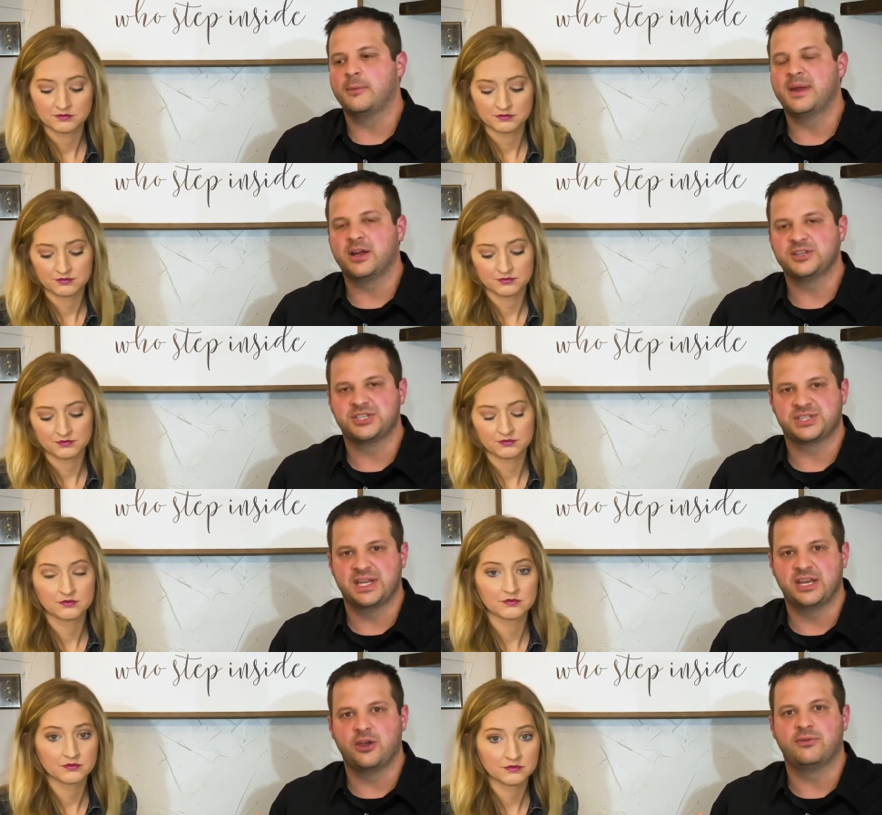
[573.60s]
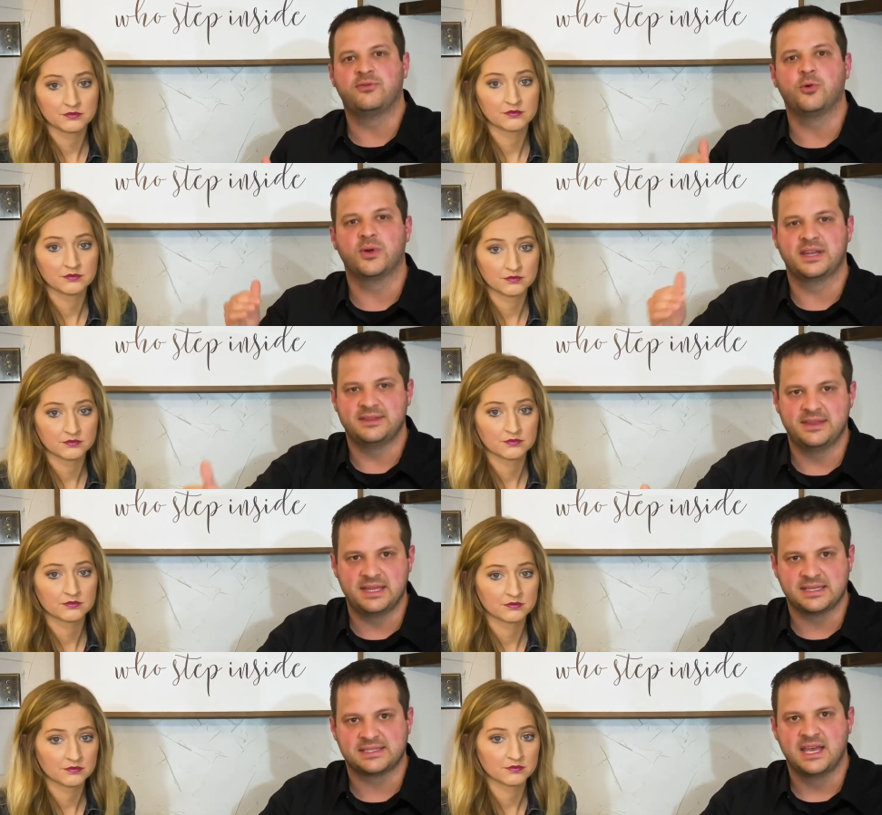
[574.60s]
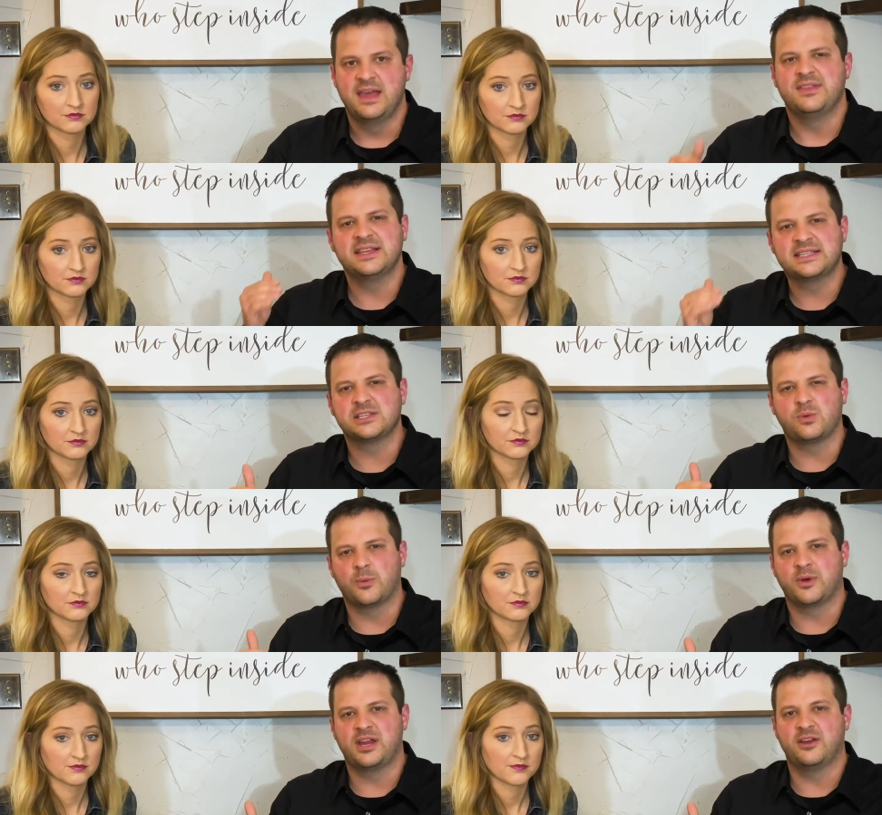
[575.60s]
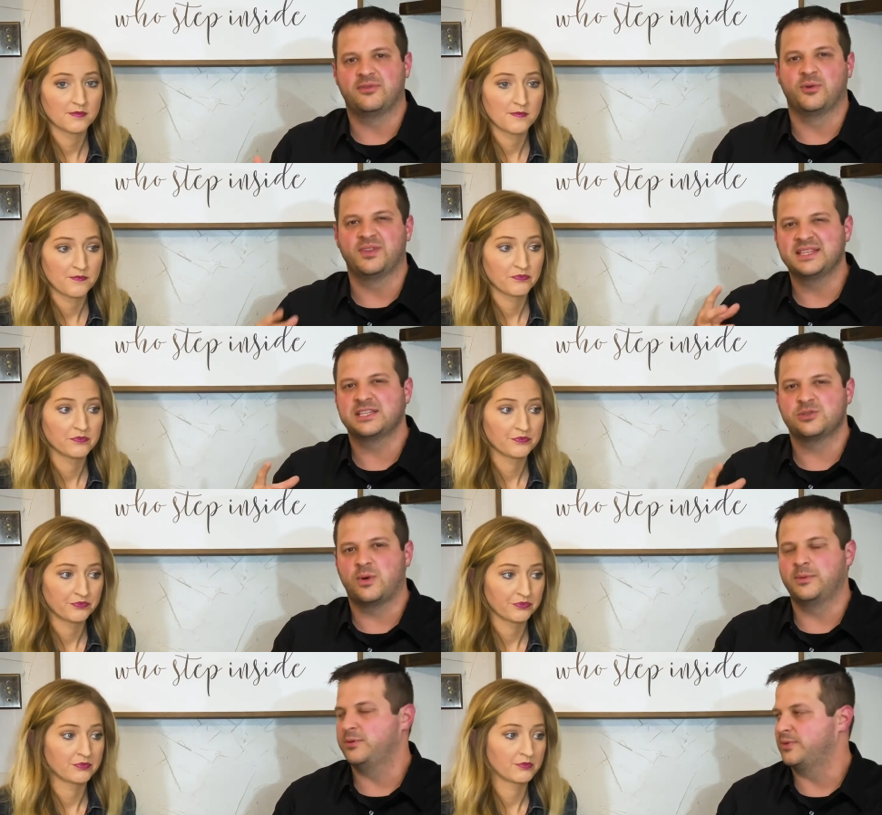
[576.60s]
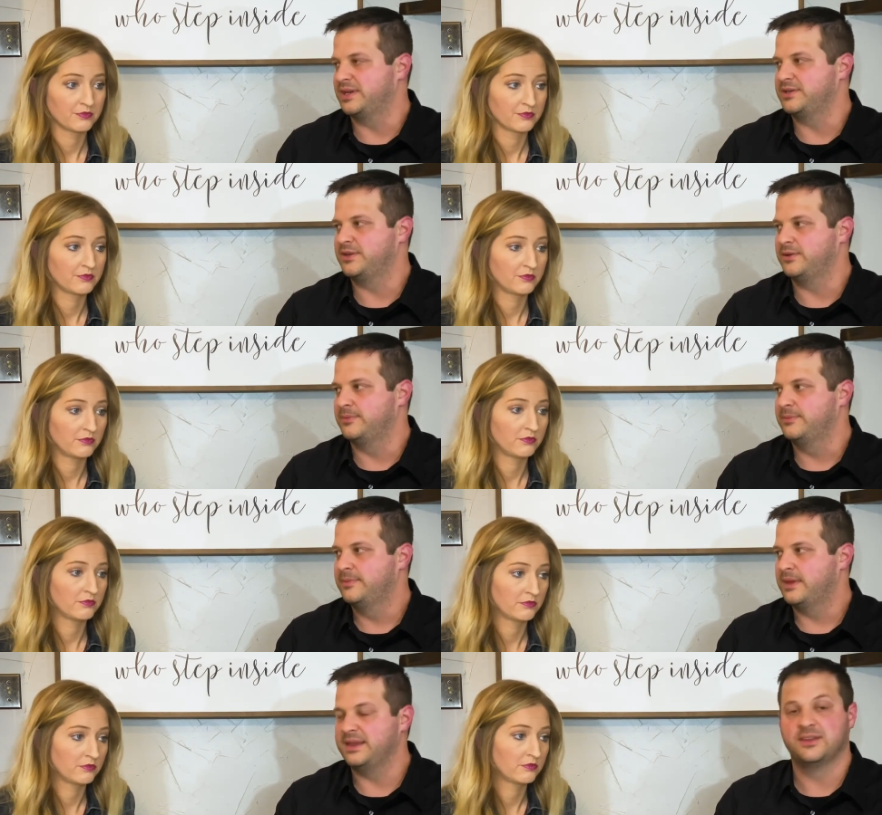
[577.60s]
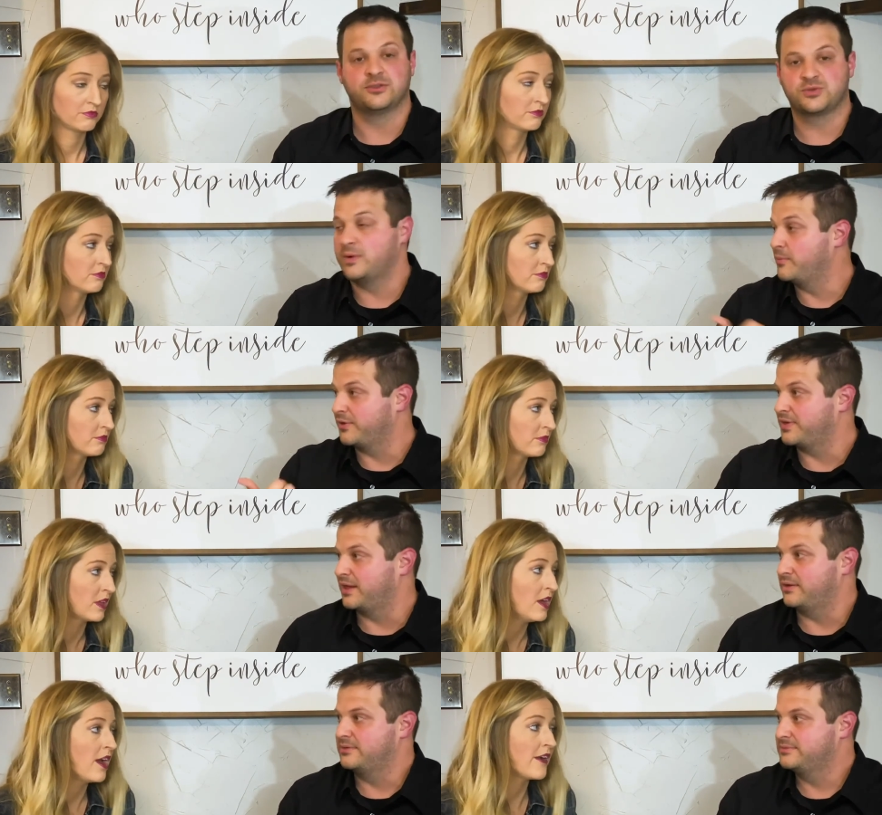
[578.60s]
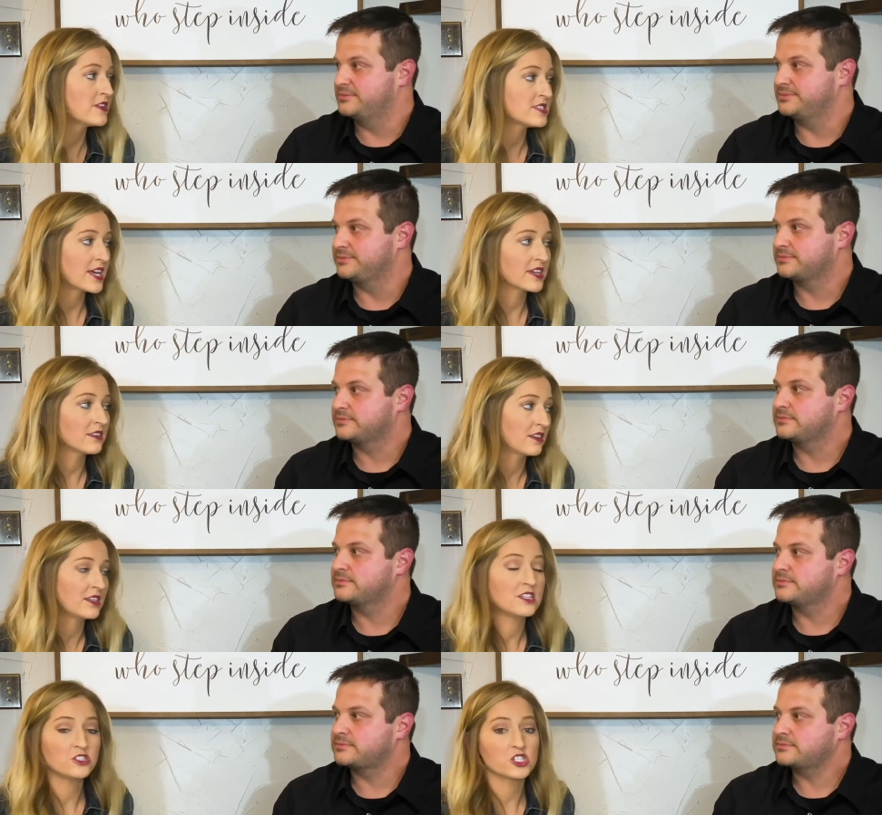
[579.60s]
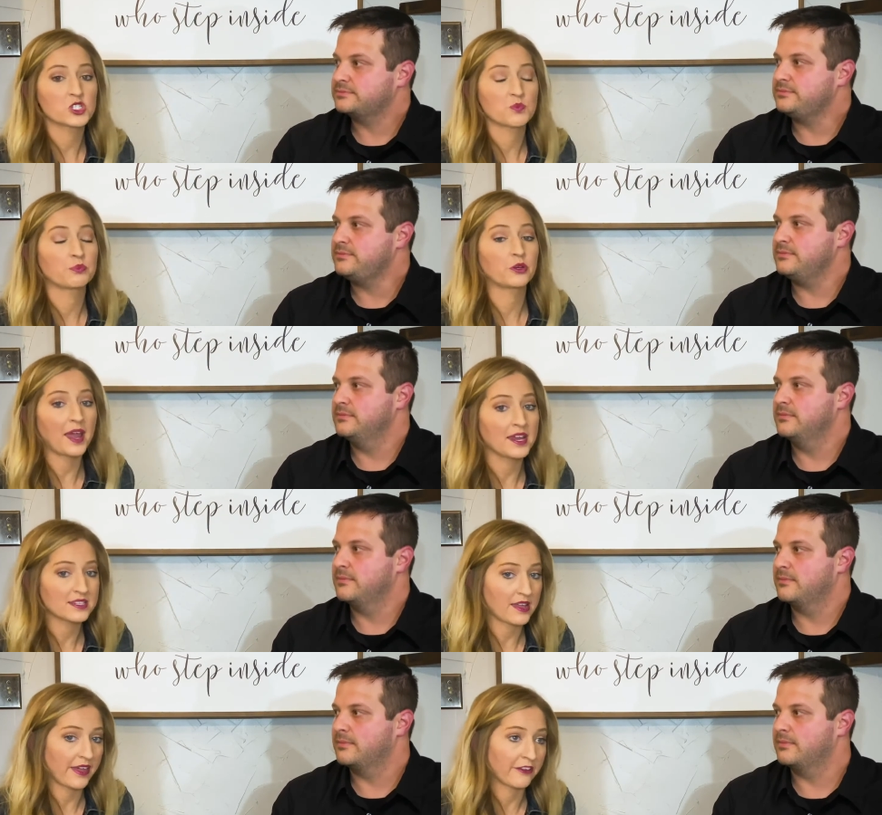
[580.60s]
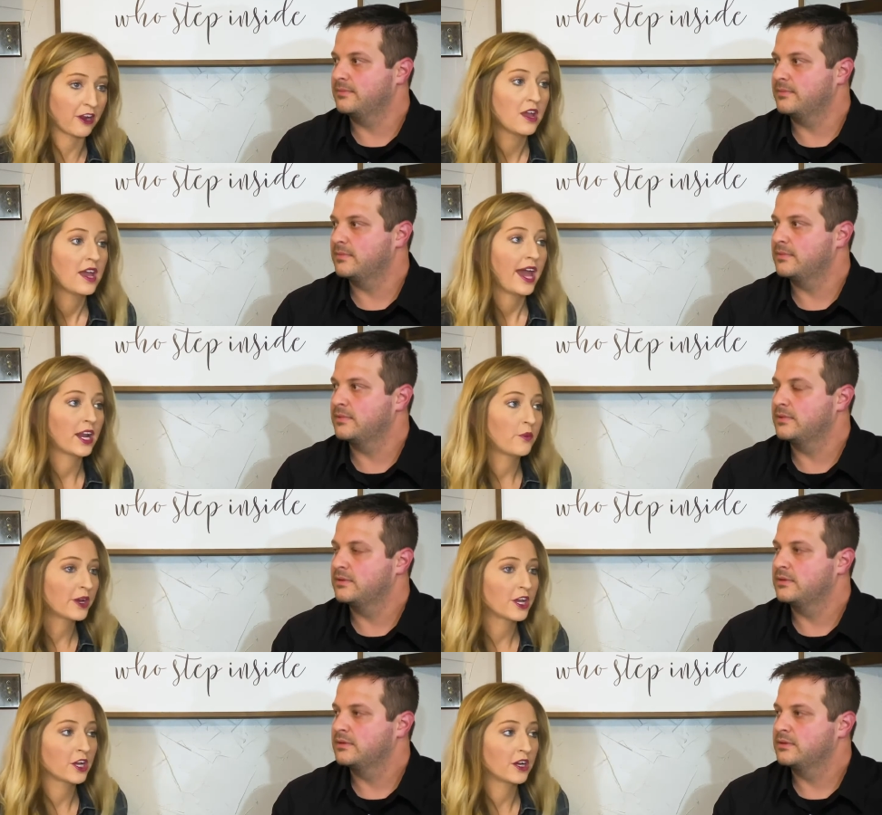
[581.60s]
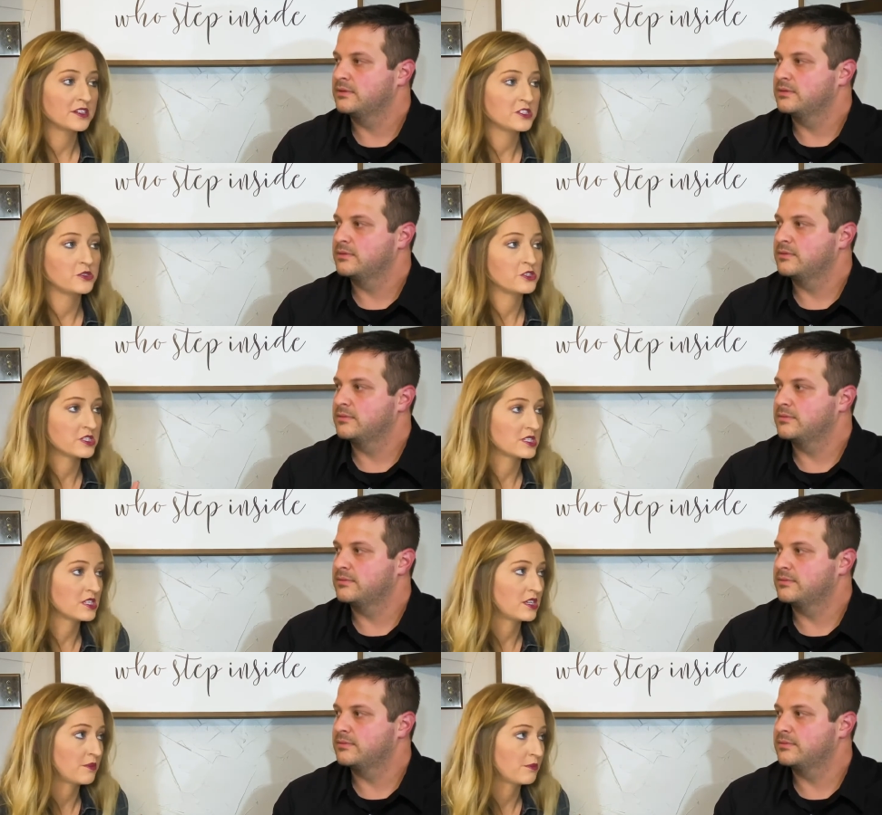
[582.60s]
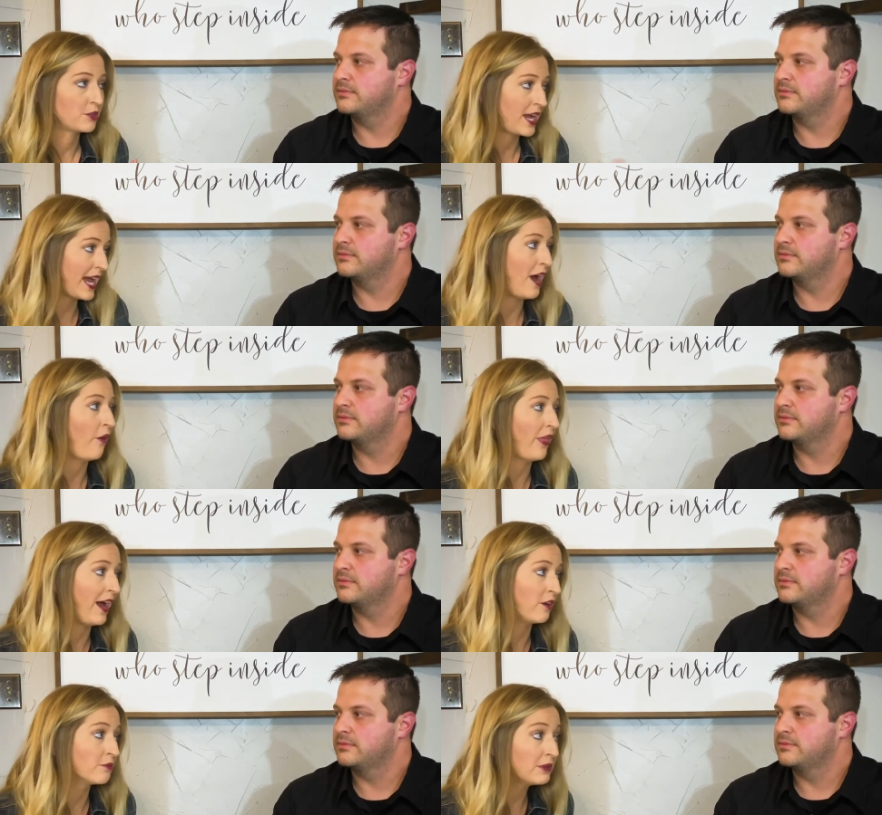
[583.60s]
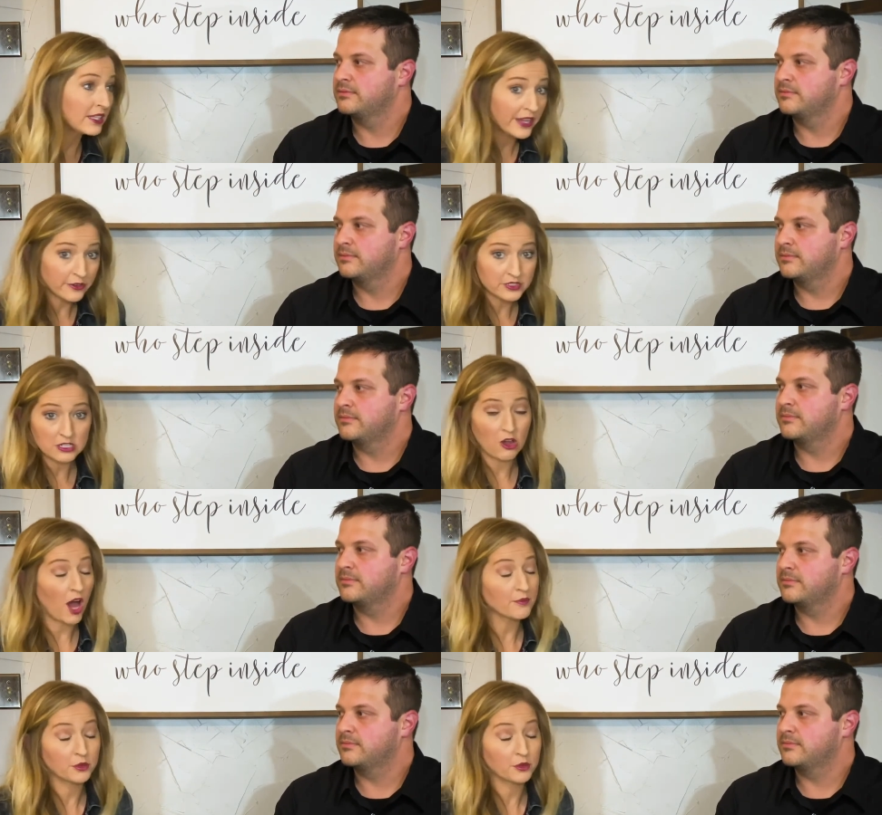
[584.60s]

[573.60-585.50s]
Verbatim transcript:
Speaker 1: marriage is going to go forward in this. This is what we're here for. This is what we want to do. And then there's one more thing.
Speaker 2: And the second thing is just praying together. And I want to encourage you just to pray out loud. Me and Daniel did not